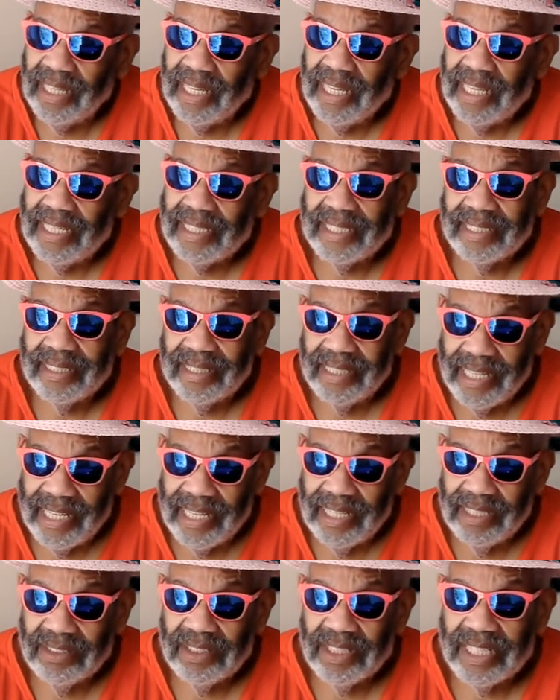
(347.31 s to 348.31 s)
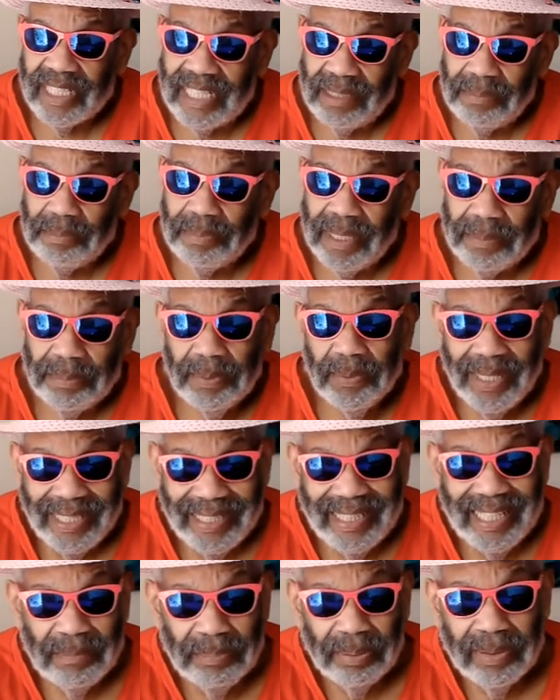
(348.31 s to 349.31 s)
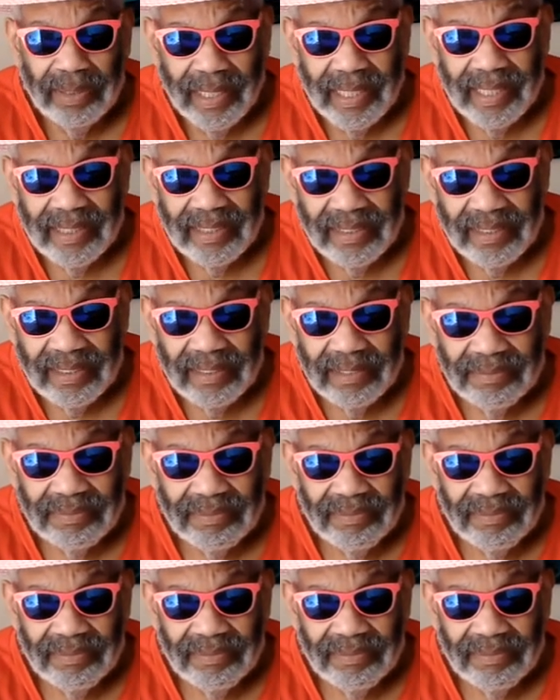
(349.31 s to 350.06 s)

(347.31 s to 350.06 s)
is there to keep people in their place.